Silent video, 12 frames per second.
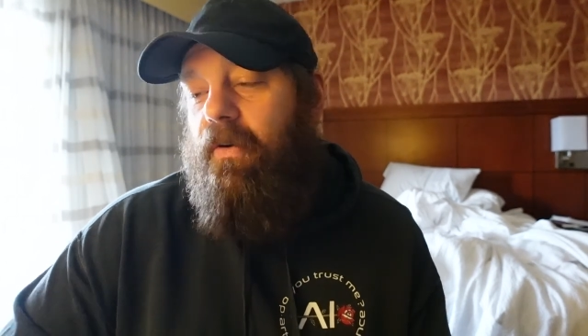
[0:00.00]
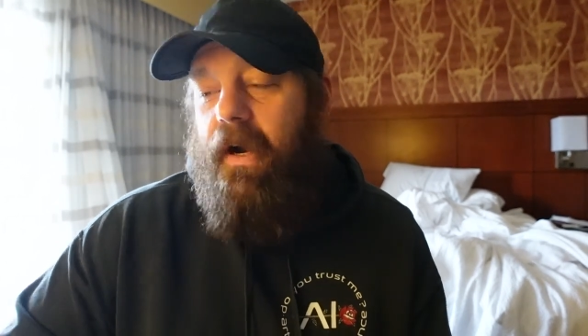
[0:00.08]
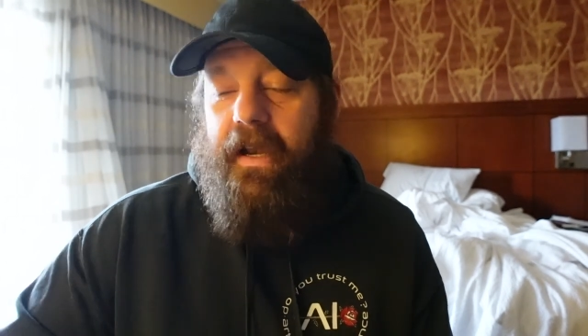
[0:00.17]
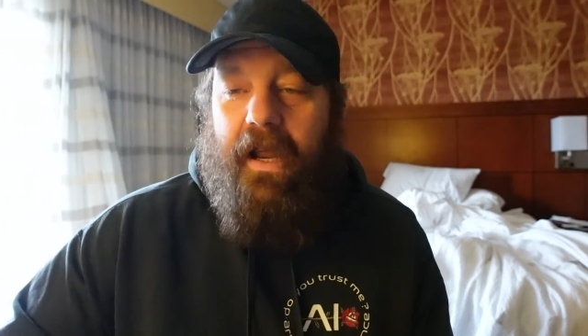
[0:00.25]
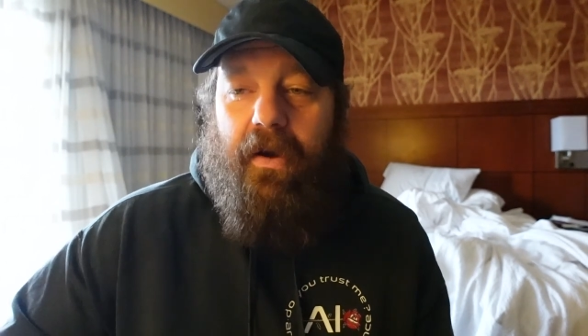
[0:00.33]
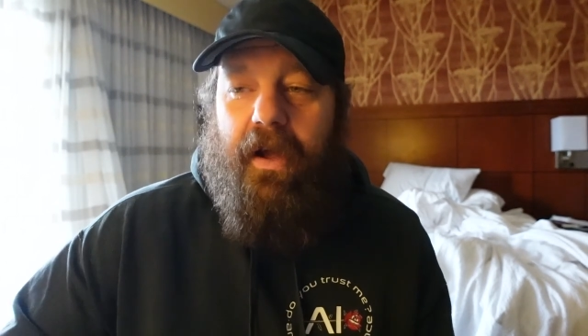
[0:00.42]

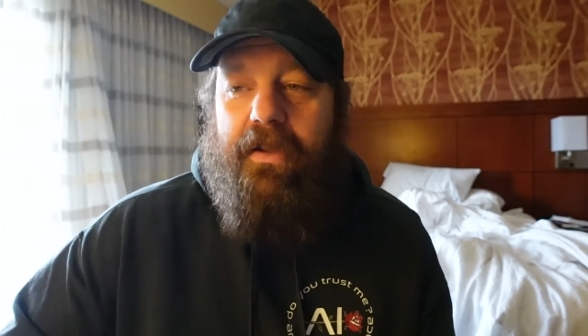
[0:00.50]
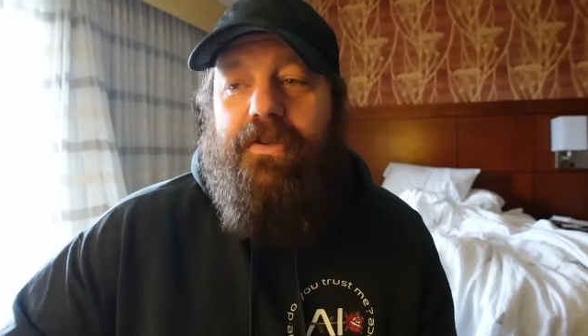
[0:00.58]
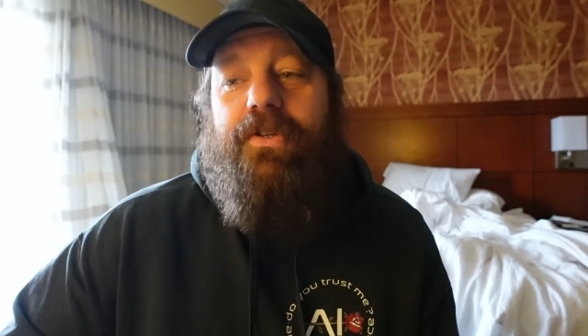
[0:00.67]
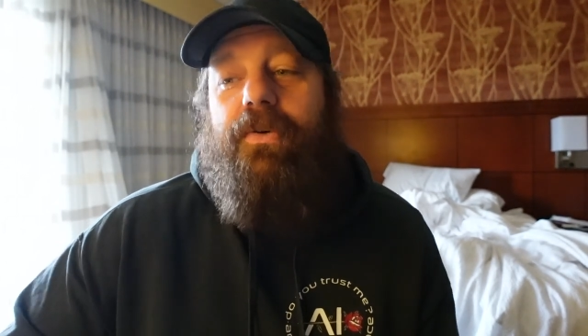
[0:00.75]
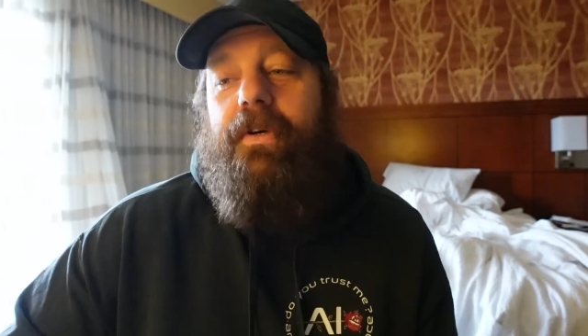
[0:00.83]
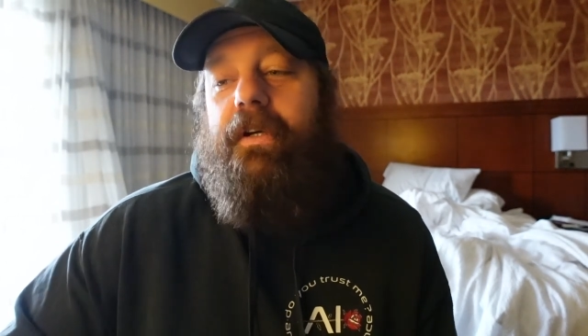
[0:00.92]
Right now I
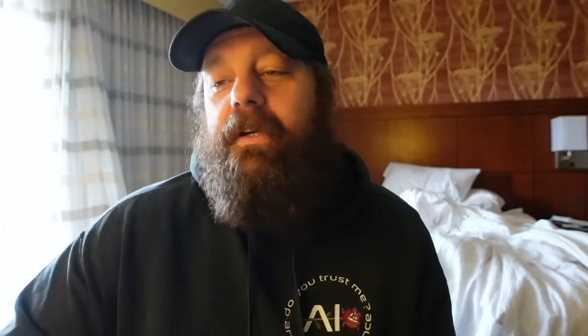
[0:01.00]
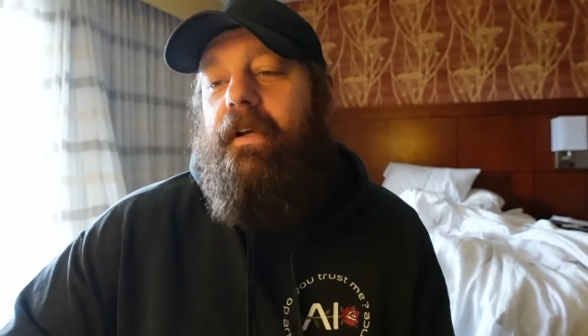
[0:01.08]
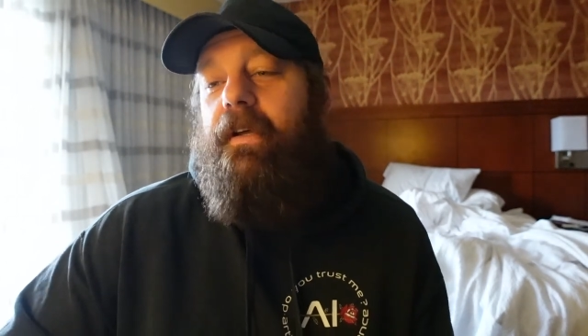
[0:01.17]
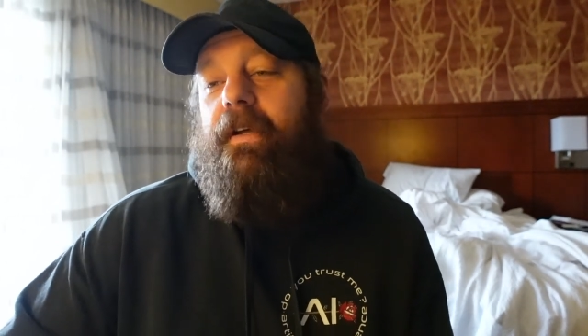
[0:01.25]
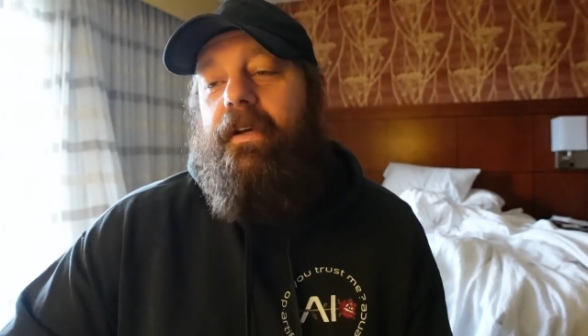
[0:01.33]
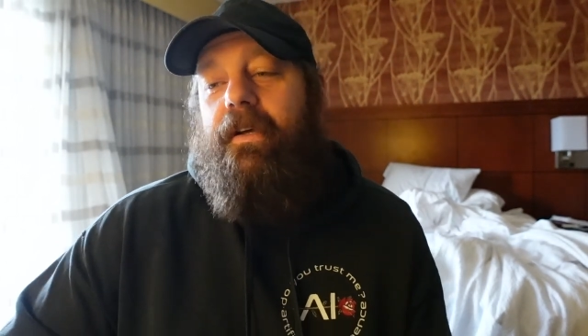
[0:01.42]
enjoy
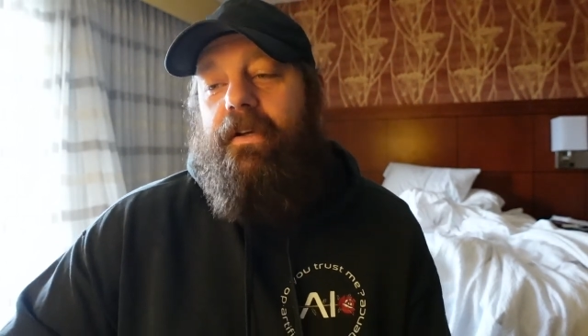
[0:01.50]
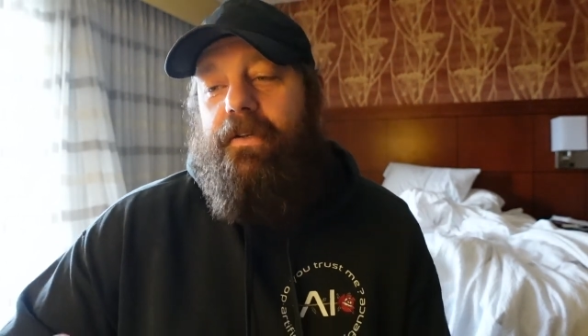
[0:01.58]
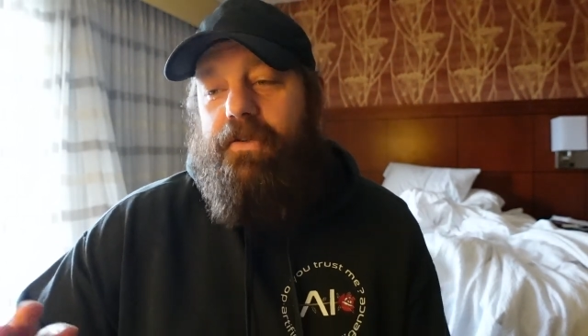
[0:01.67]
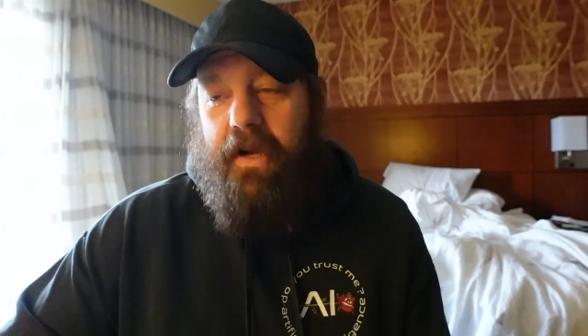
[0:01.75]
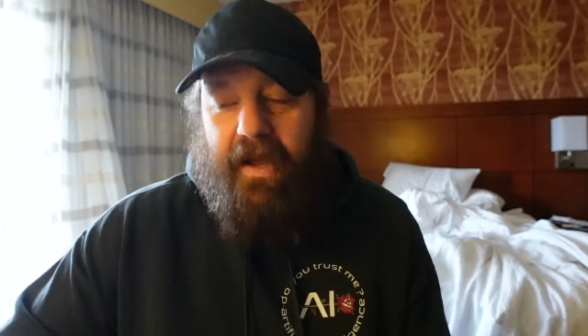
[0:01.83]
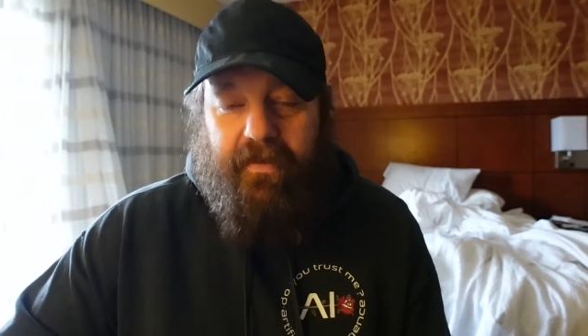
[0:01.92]

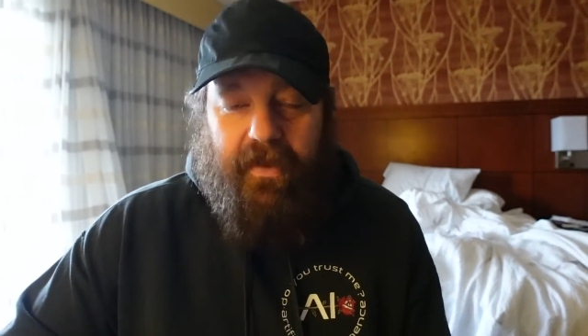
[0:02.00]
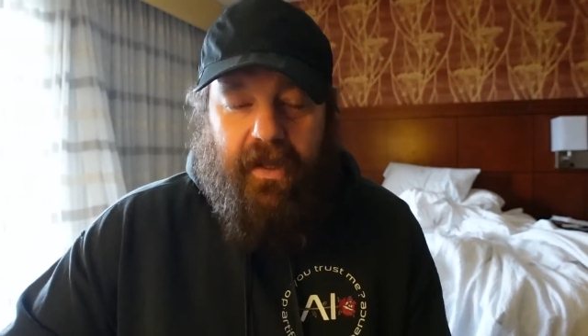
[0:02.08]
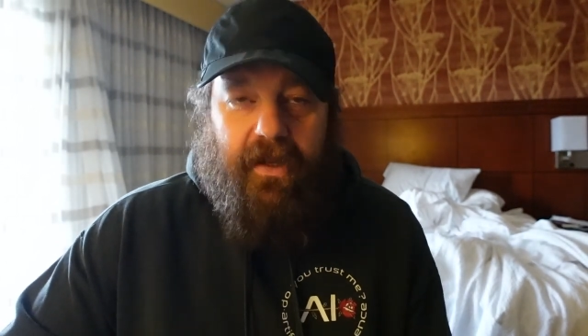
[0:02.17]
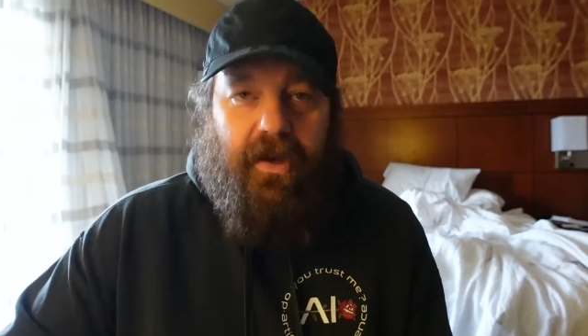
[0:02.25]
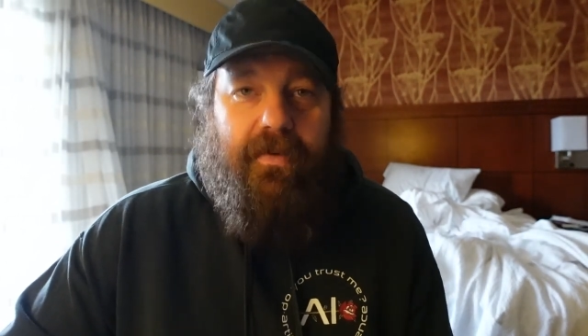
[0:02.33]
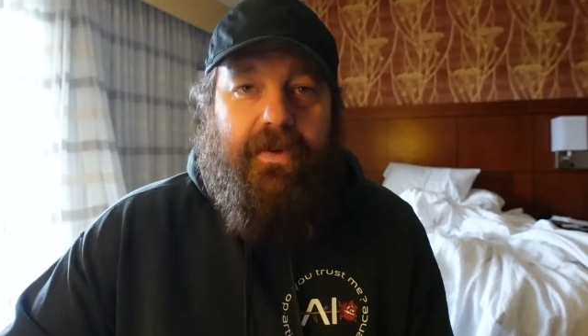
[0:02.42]
traveling
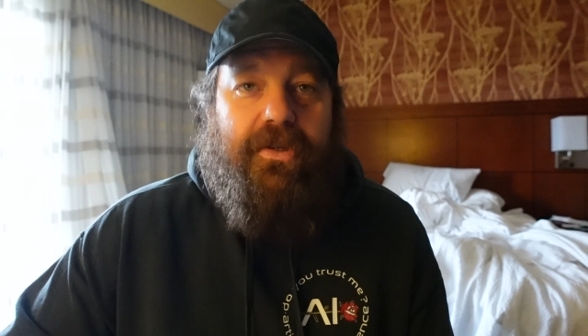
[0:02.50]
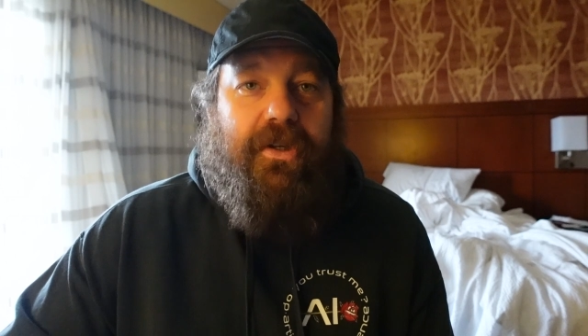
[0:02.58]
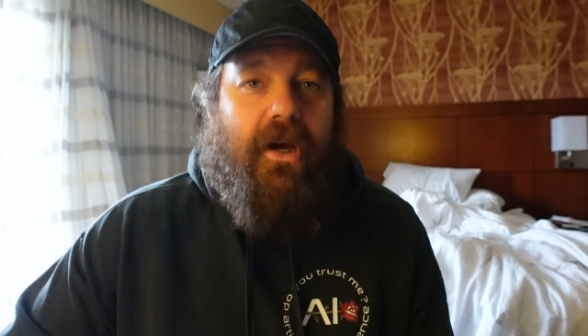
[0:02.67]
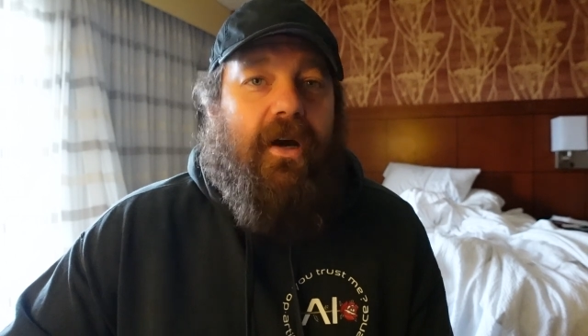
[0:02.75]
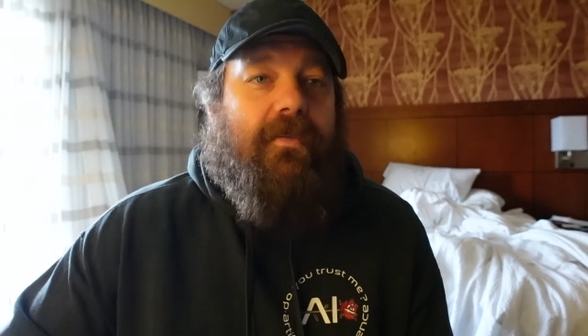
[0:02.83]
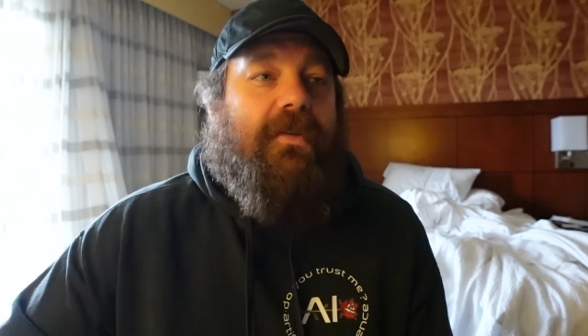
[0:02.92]
and coming to
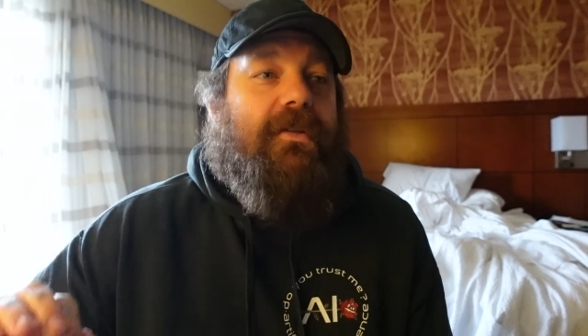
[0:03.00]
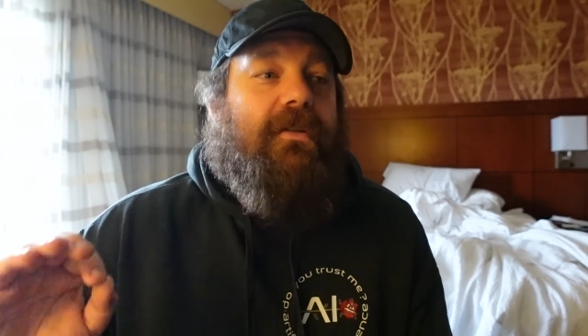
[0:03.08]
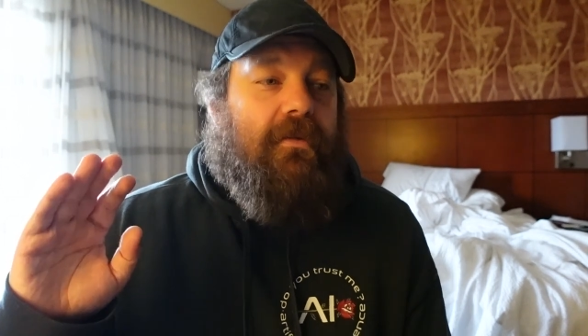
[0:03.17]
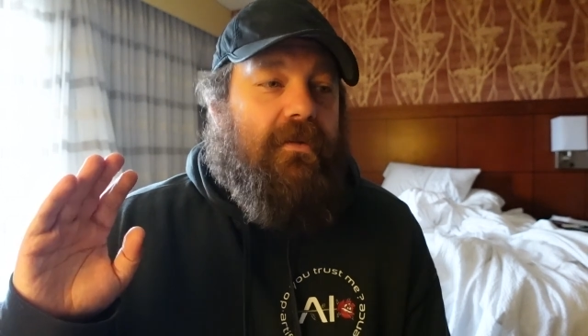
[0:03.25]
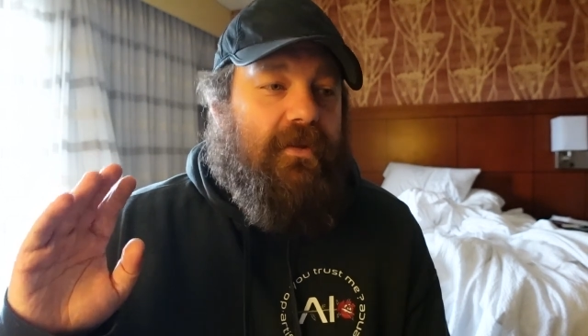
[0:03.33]
shops,